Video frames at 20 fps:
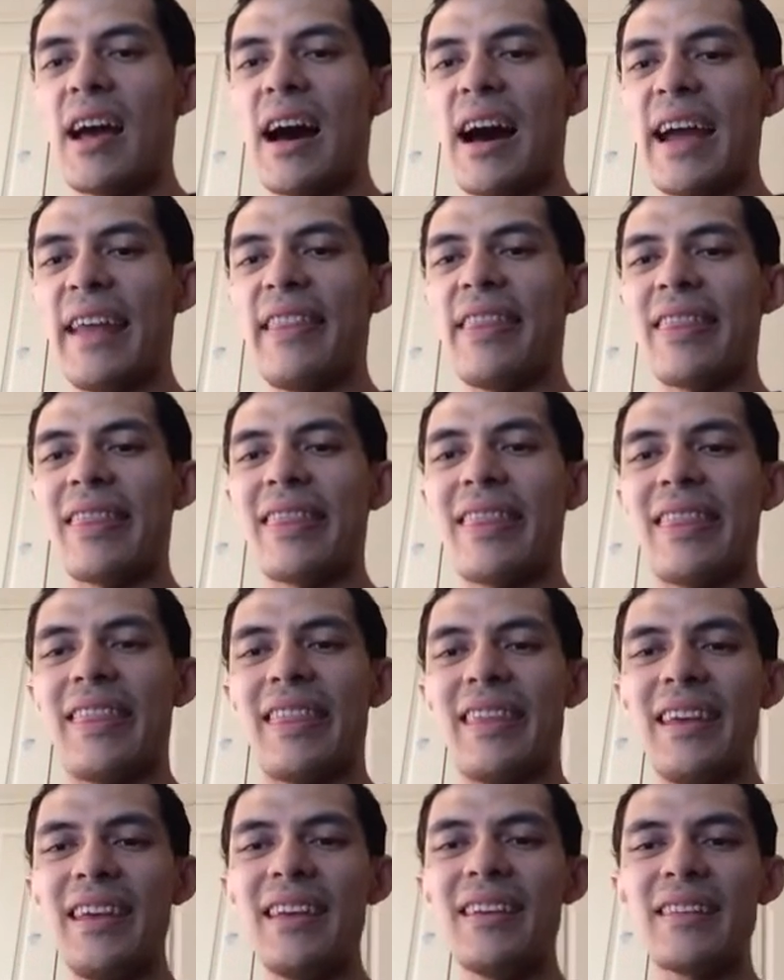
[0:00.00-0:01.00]
I
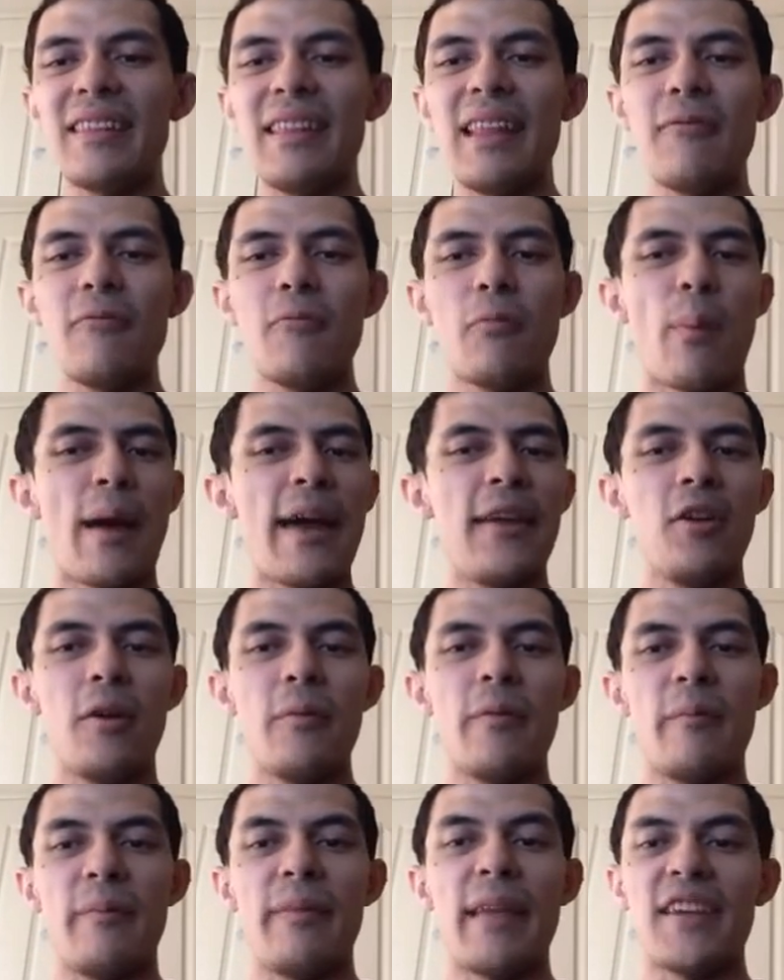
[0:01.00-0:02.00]
think
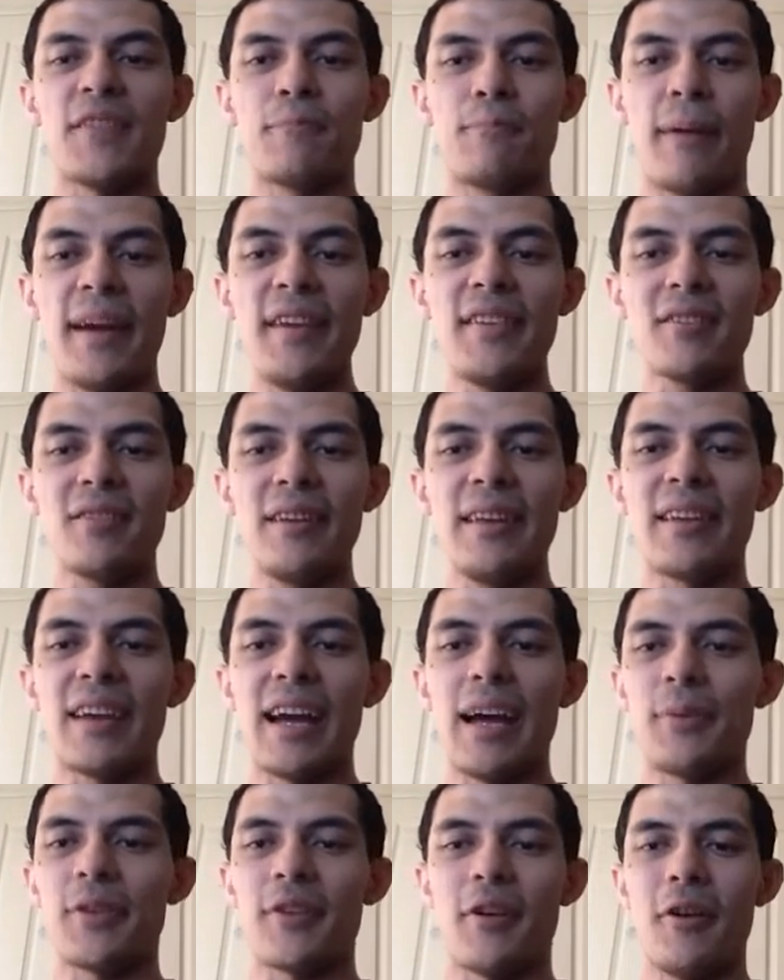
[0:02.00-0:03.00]
that's basically
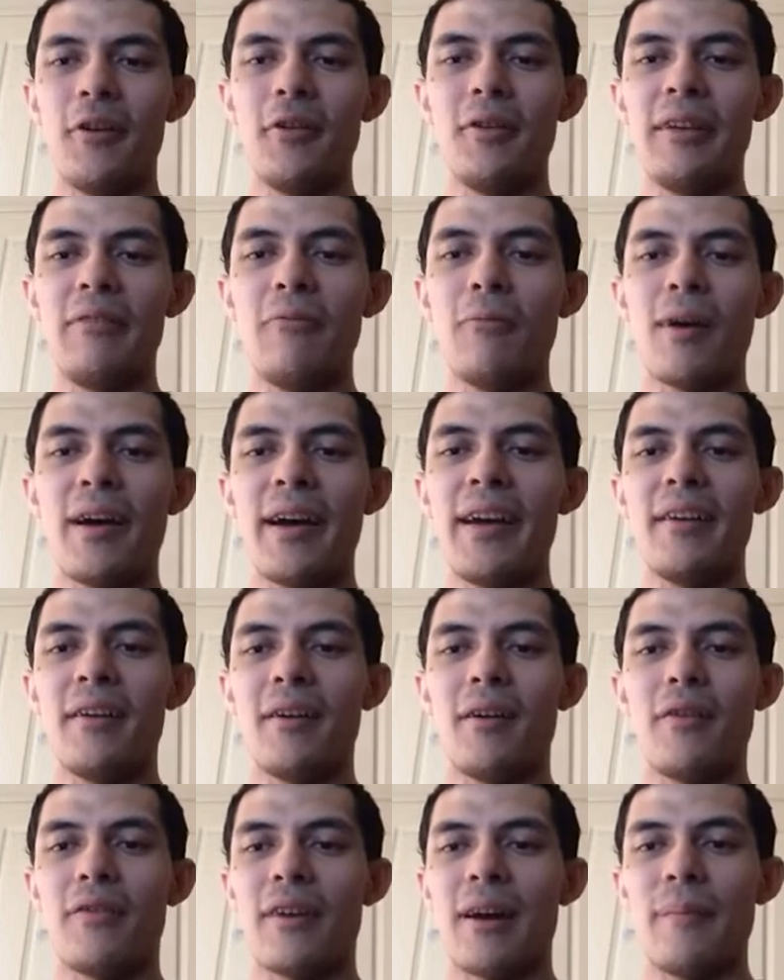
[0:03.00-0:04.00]
Cap's only way
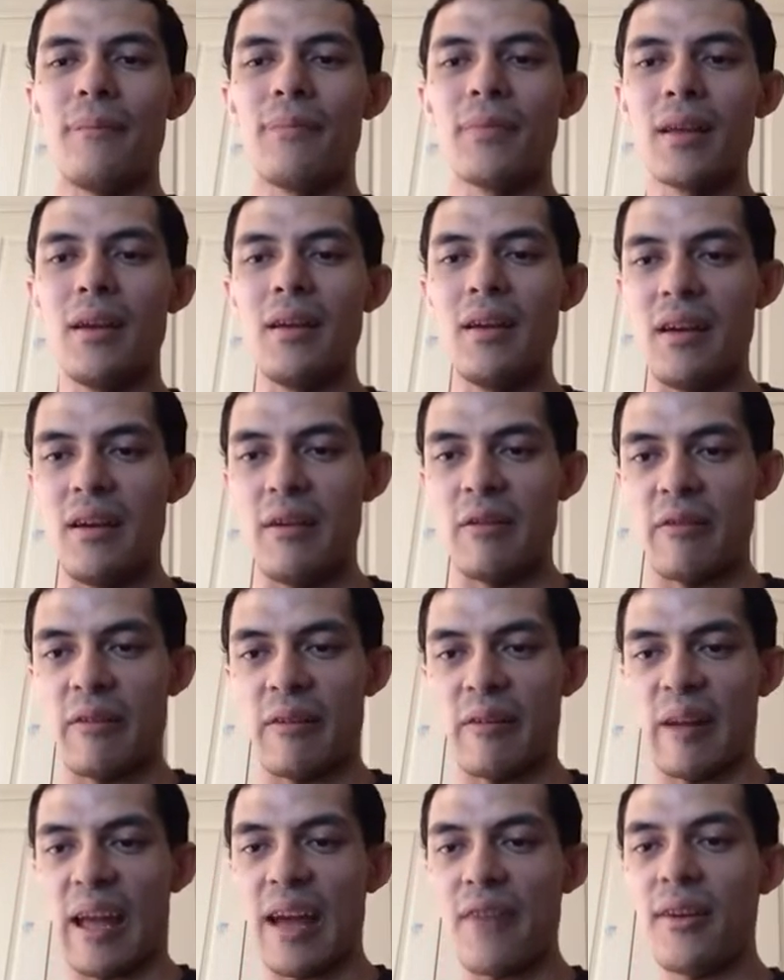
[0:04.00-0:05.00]
of
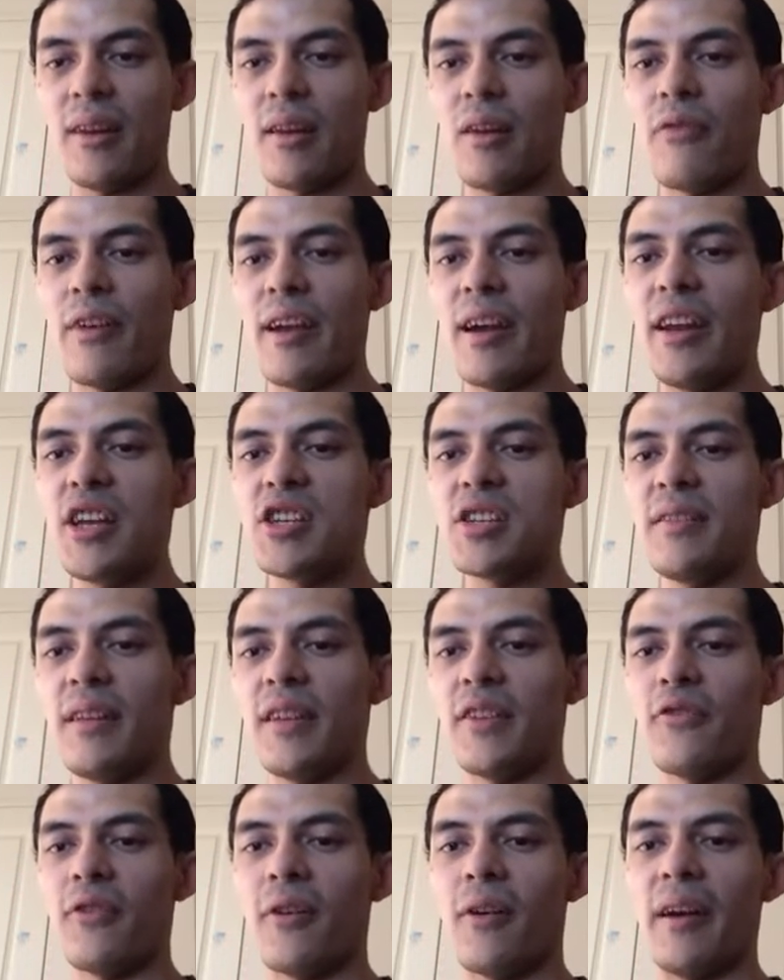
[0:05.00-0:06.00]
having an advantage in
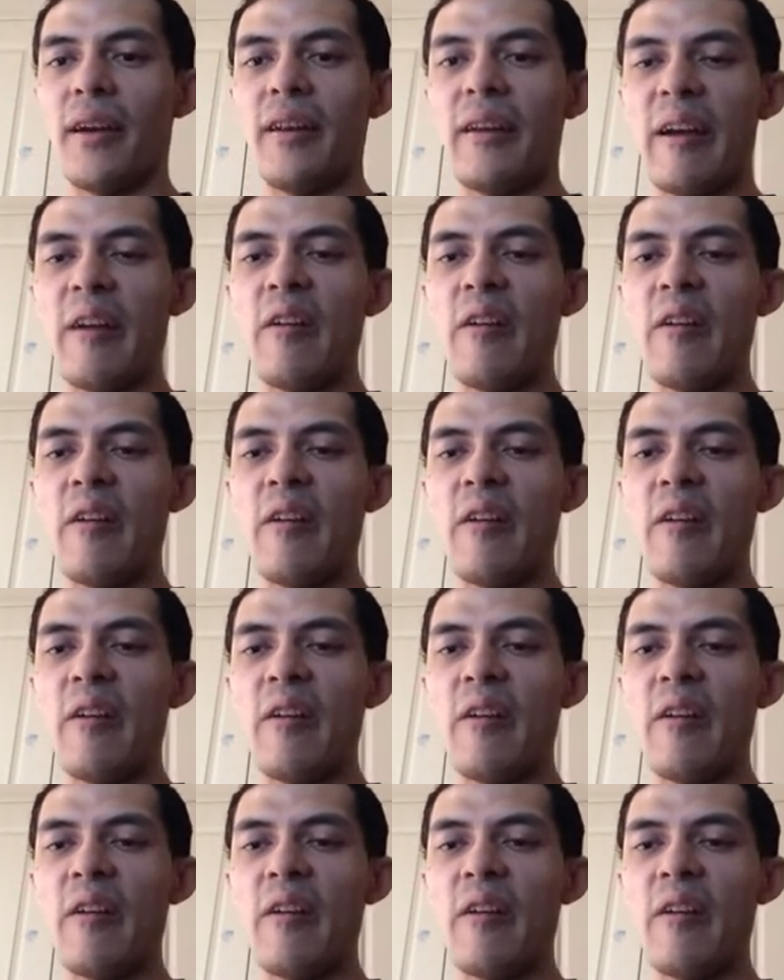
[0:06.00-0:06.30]
this fight.